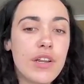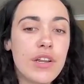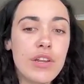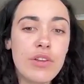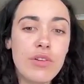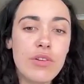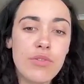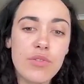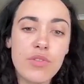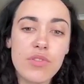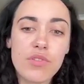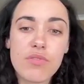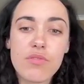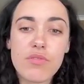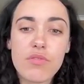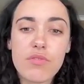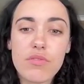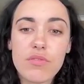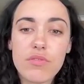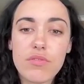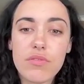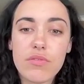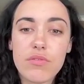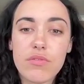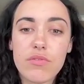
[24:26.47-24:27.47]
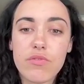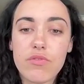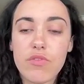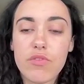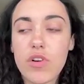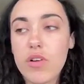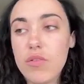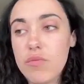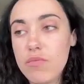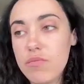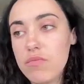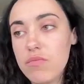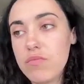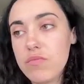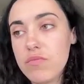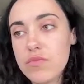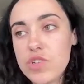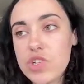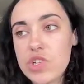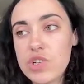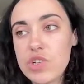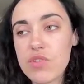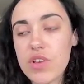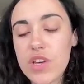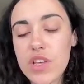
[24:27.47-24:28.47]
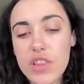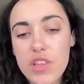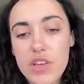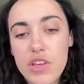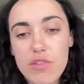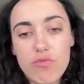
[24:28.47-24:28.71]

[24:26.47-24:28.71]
she was like the